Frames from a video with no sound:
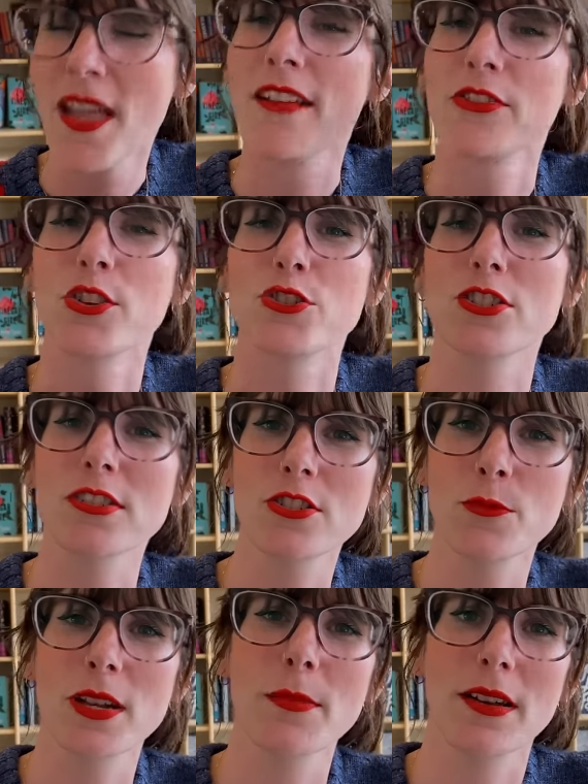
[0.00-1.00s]
There's just too
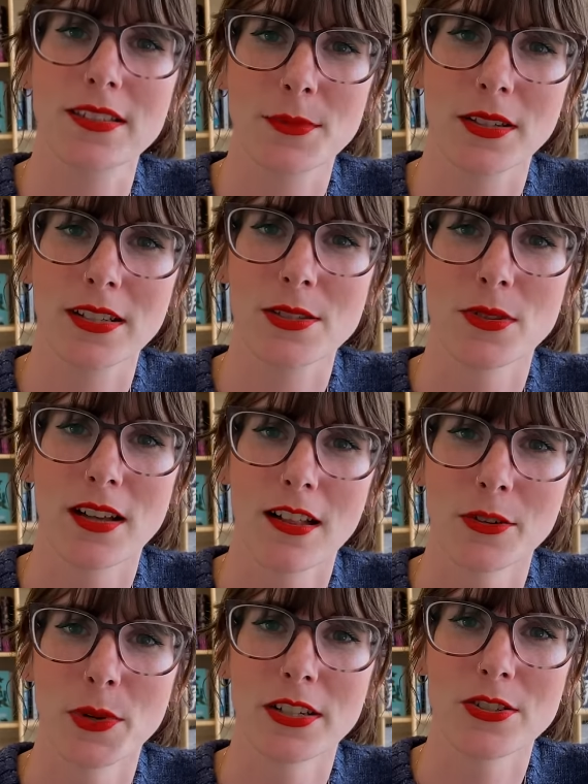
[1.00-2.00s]
many possibilities with color
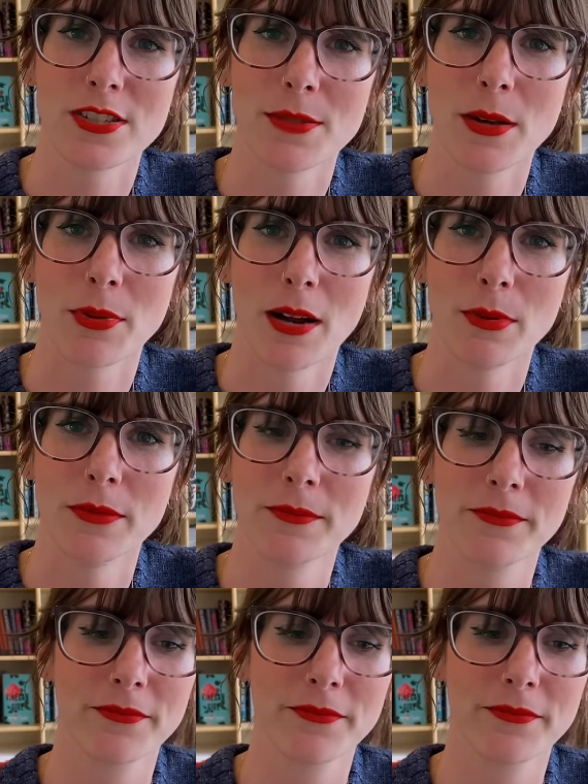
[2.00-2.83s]
work. Do you see my problem?